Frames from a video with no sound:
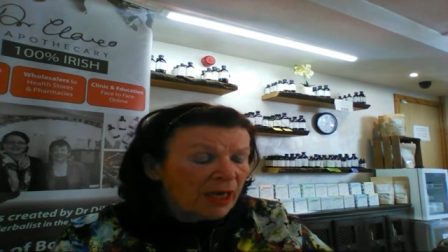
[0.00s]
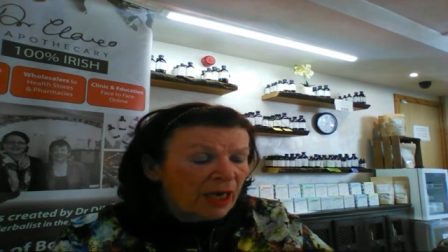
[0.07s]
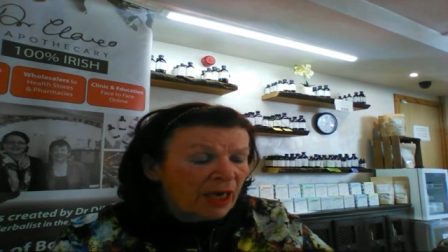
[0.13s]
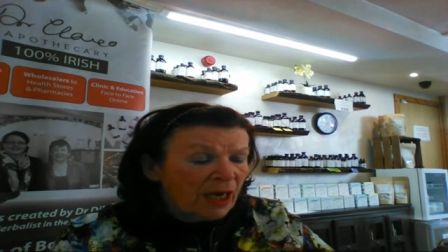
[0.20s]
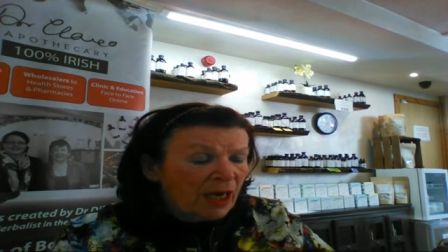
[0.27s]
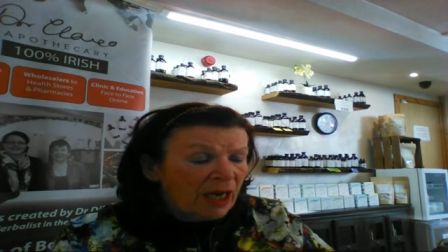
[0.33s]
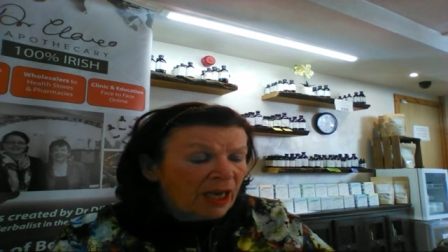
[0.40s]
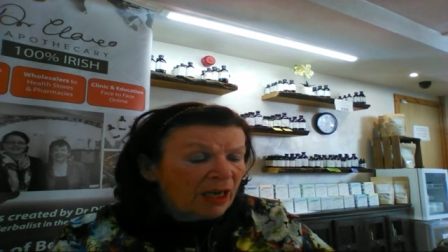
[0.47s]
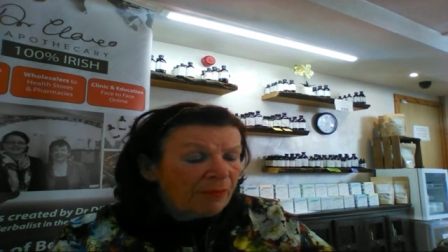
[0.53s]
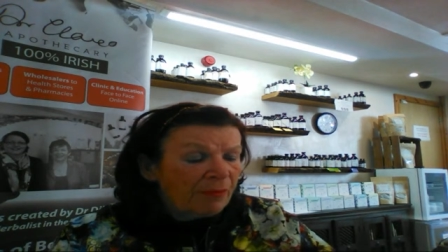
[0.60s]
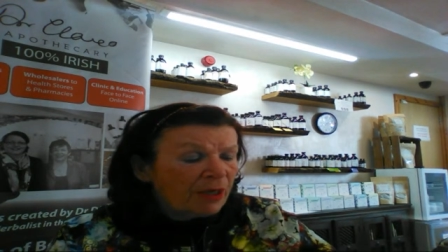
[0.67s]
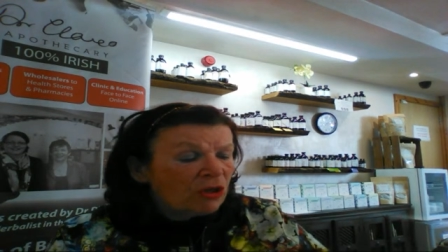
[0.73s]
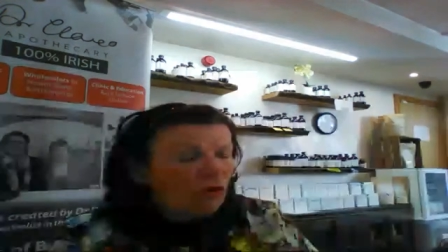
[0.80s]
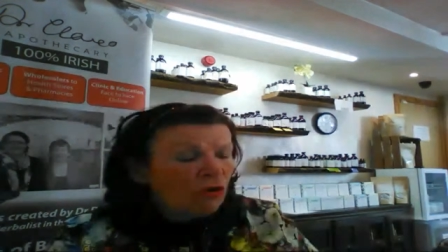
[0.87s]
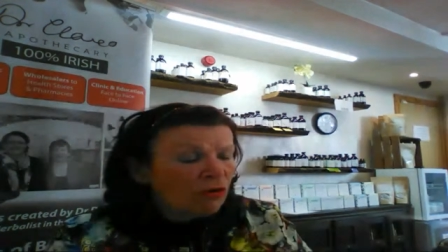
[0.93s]
Um,
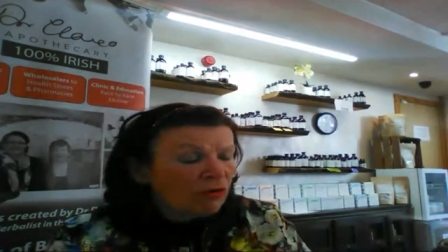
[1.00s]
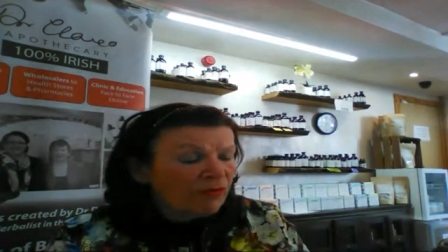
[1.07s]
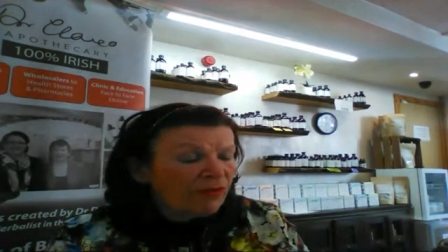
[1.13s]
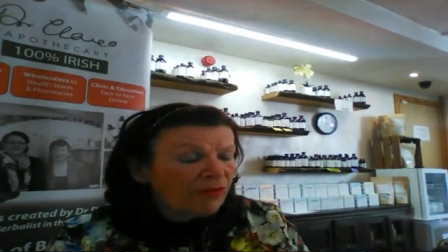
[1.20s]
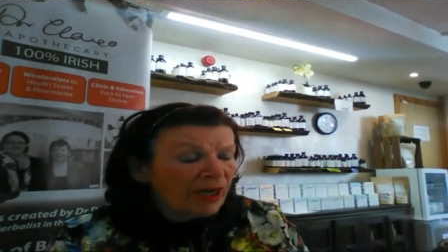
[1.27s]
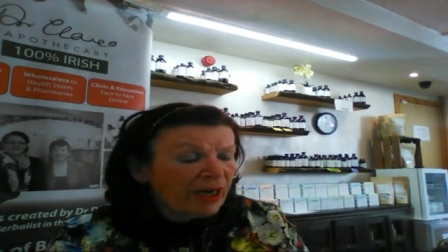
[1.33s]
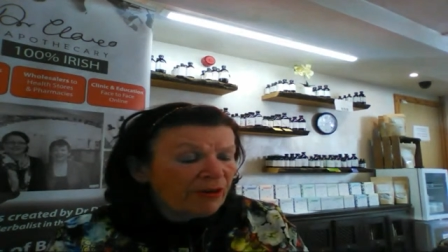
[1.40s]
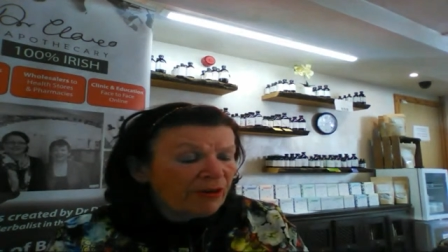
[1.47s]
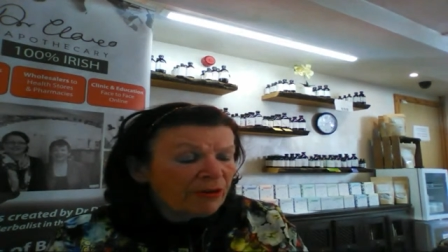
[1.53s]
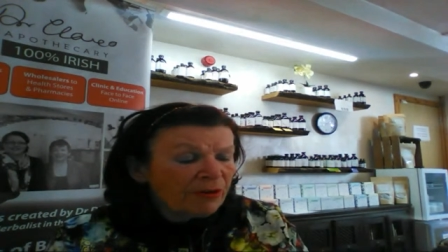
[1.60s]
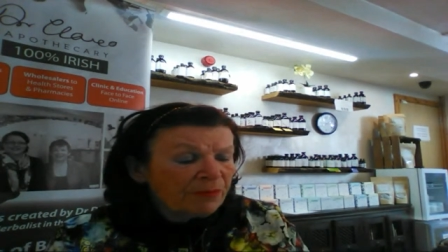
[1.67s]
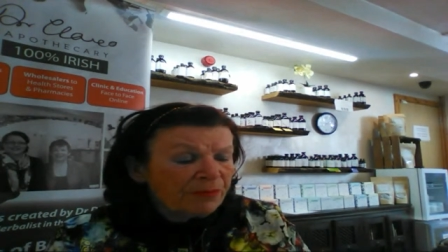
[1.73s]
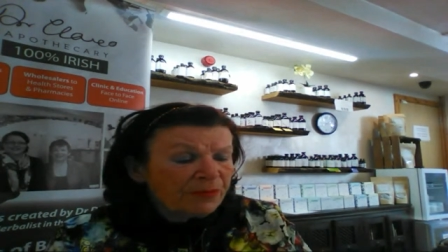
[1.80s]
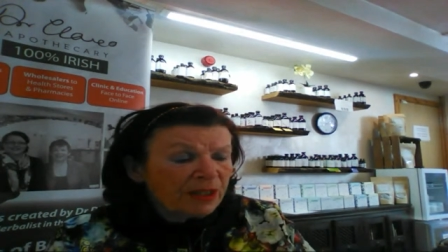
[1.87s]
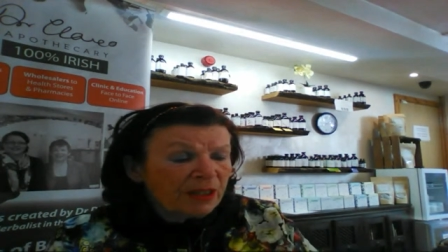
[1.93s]
cornflower
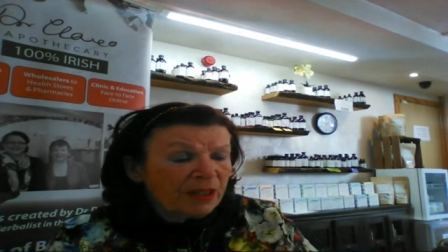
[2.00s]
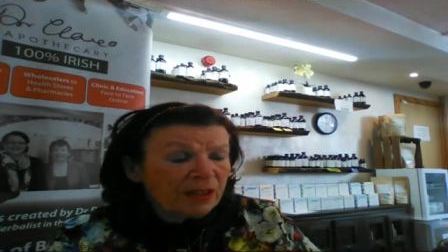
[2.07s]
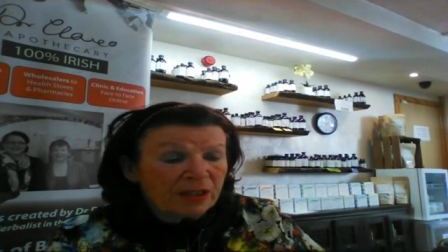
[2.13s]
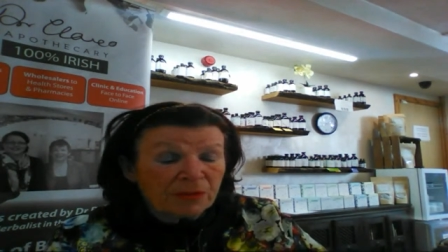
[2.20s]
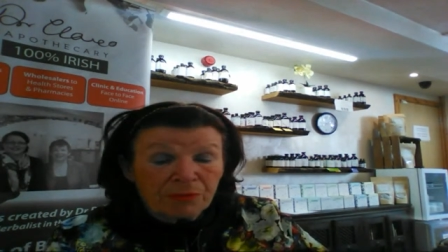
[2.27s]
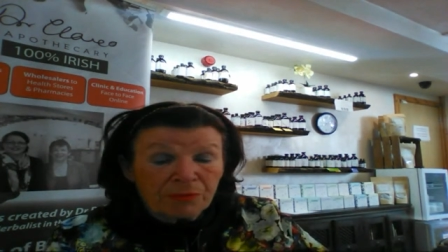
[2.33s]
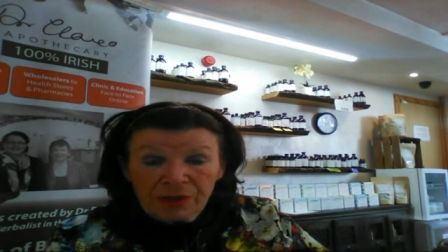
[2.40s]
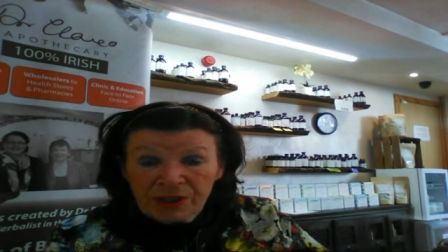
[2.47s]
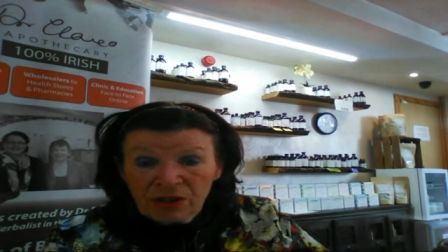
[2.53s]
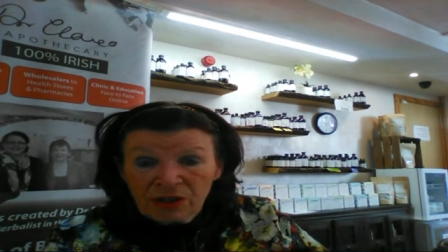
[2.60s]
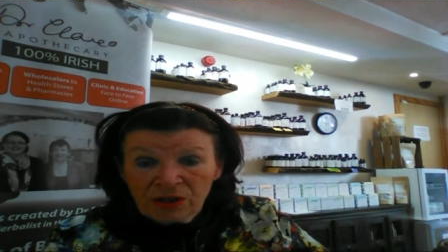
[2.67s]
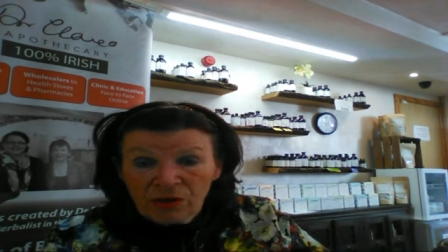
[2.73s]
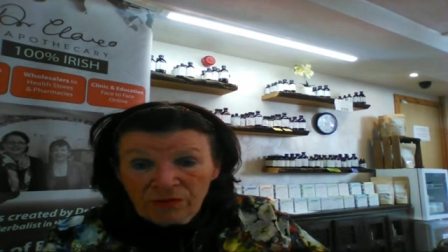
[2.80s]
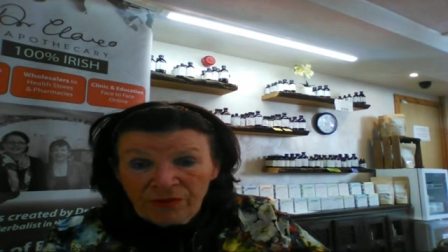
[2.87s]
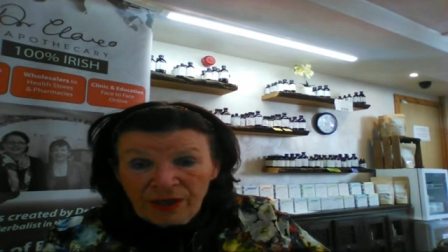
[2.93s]
is the pretty
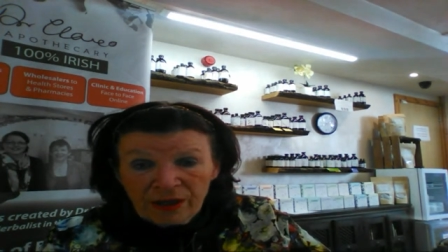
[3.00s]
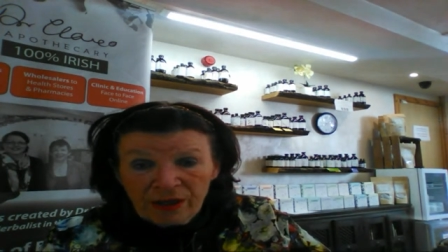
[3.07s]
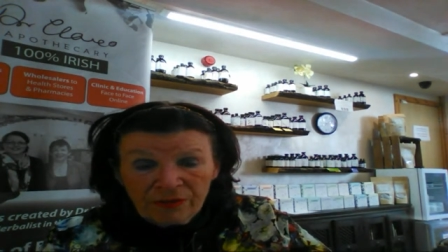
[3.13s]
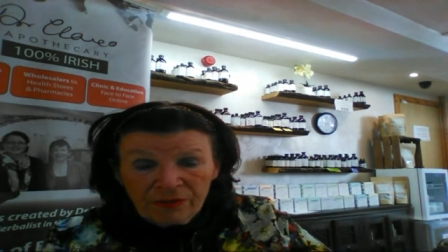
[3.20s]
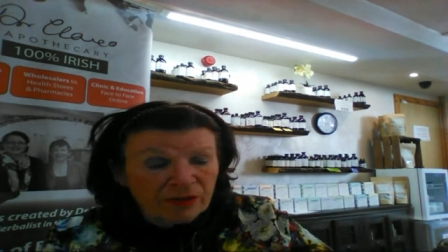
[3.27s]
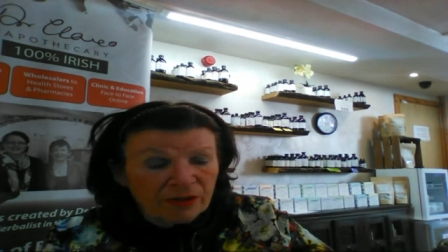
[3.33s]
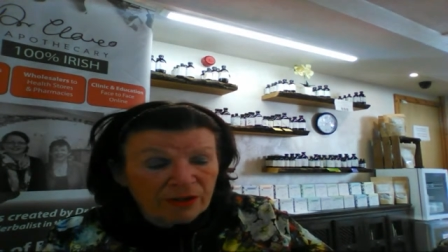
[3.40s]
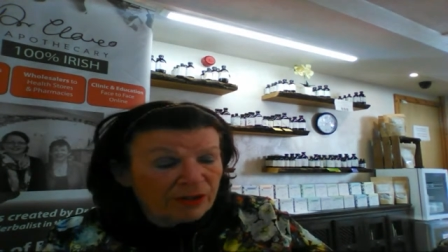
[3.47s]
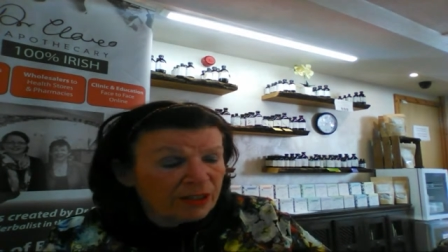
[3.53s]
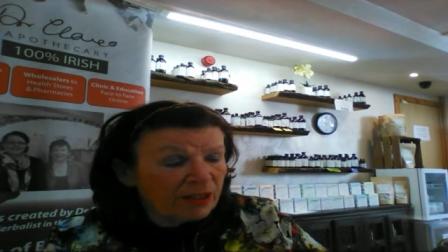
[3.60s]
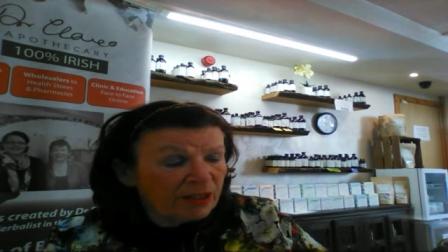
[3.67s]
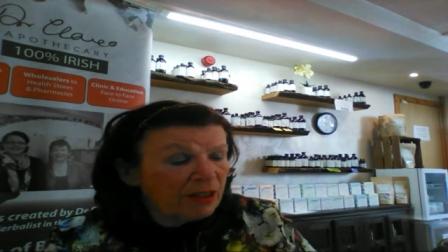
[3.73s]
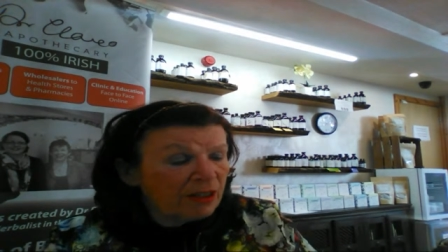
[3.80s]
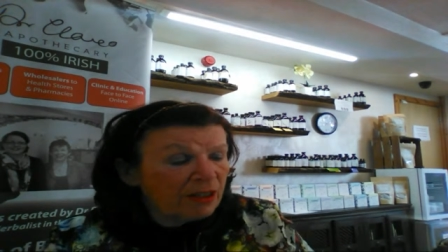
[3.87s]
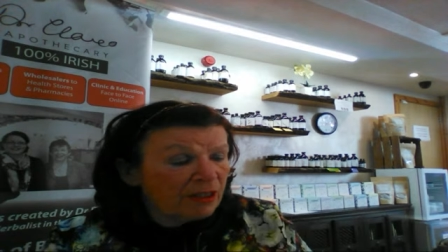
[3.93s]
cornflower that you see
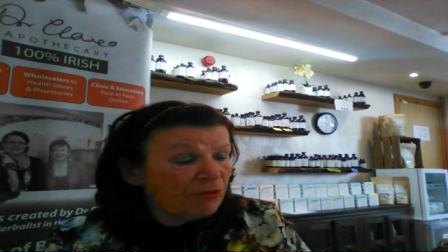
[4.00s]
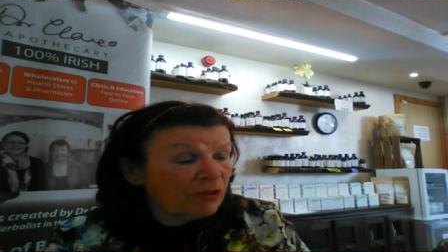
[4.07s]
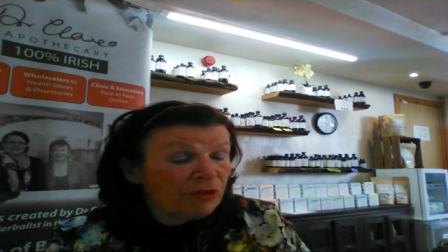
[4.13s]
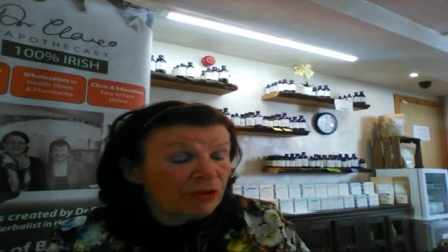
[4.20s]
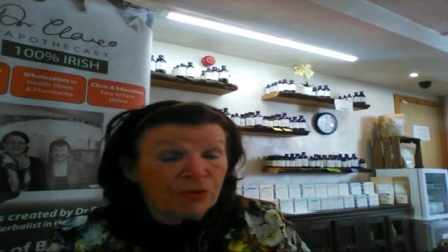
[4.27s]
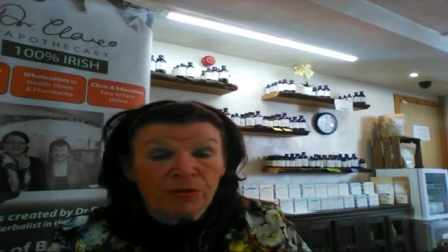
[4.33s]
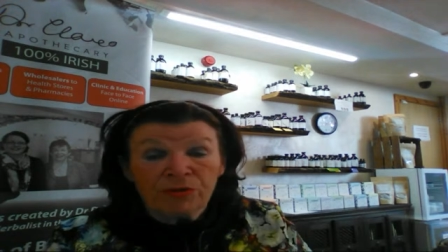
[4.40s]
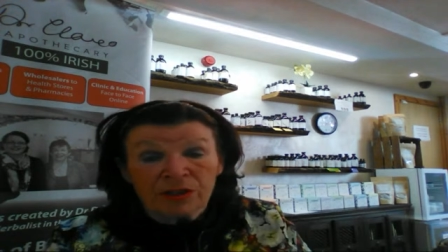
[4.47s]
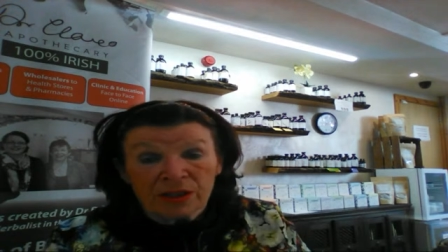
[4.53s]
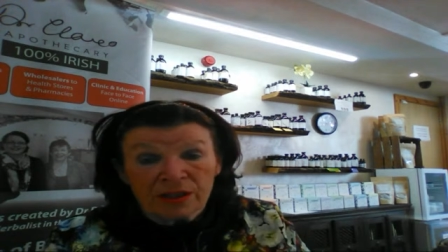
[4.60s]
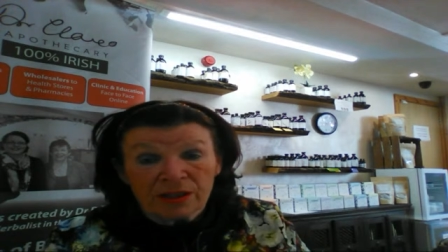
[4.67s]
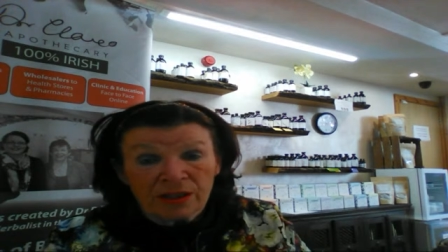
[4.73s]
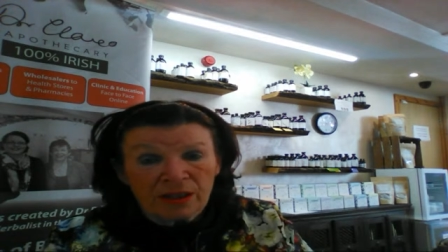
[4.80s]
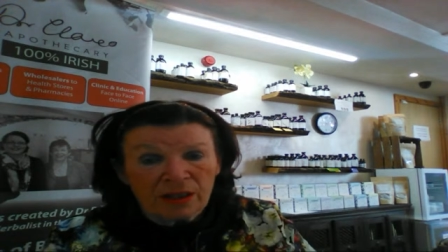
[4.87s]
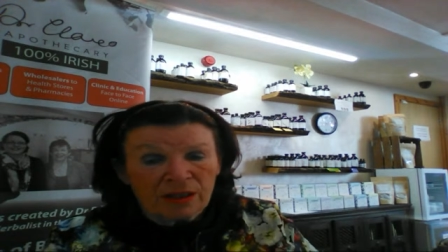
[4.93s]
or you used to see
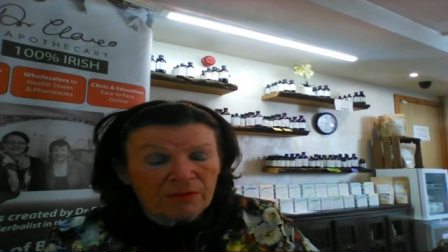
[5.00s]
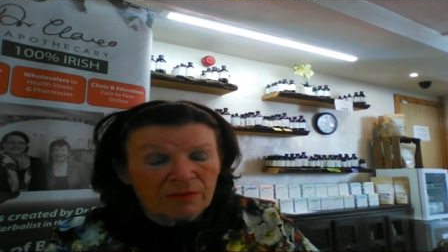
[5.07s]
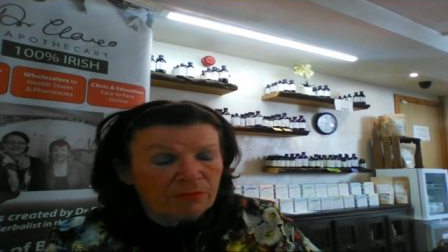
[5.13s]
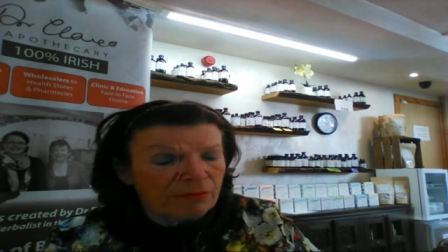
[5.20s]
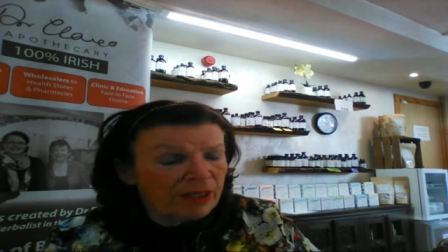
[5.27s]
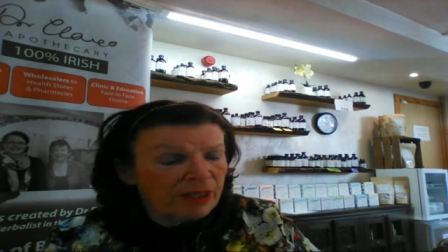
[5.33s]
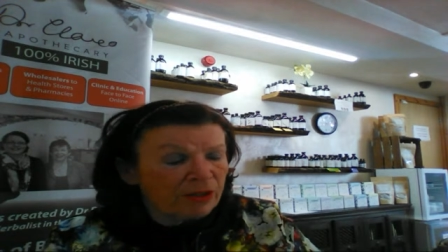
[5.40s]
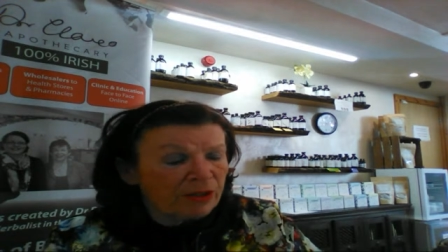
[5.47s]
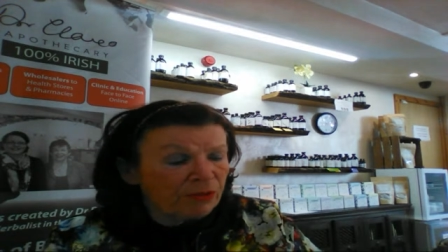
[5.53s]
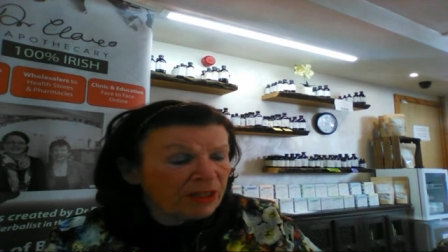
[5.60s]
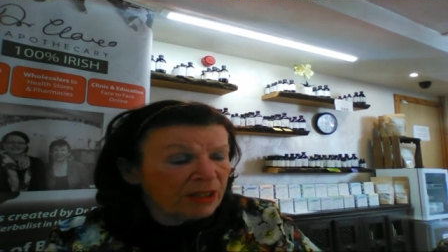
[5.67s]
in meadows,